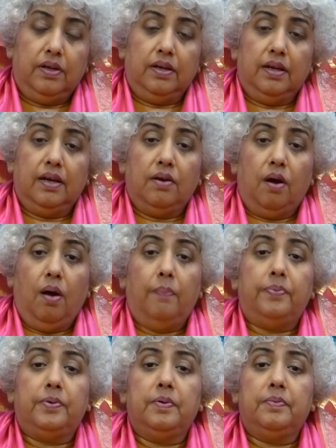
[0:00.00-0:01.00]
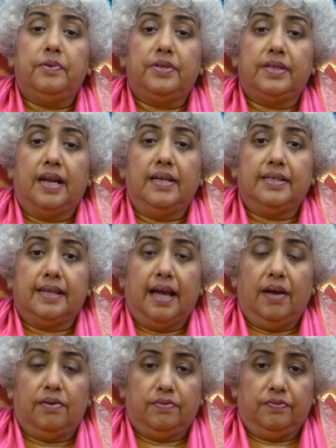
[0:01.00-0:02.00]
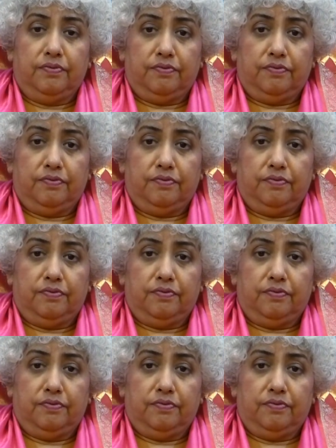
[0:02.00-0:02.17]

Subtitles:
can get optimum results out of